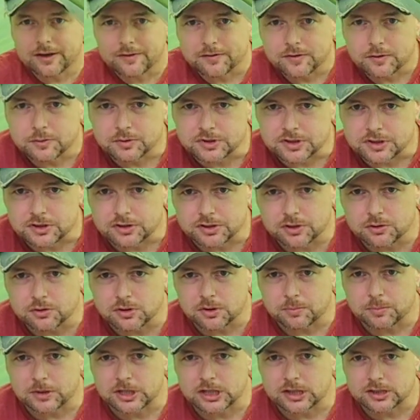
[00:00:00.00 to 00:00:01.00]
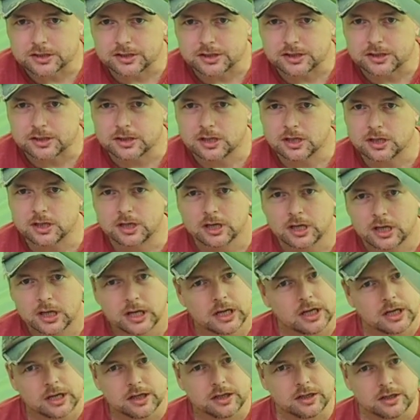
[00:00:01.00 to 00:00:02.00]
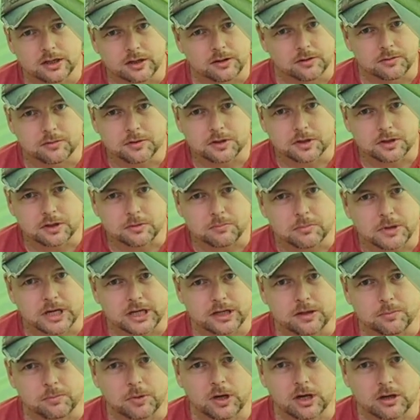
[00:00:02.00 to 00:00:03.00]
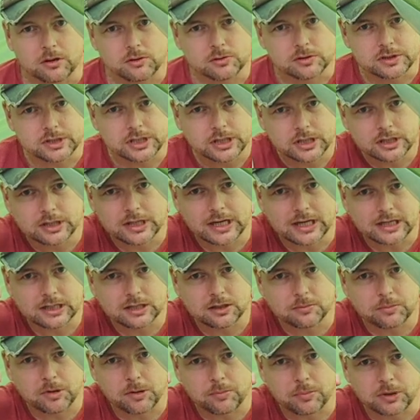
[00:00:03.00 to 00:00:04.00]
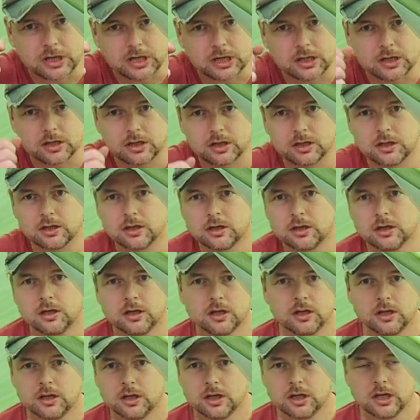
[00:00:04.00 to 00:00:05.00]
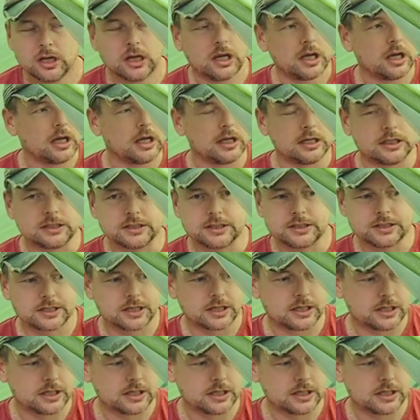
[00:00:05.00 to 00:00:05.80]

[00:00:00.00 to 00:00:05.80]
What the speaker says: if you was a taller person, you know, you can make your poles that little bit bigger and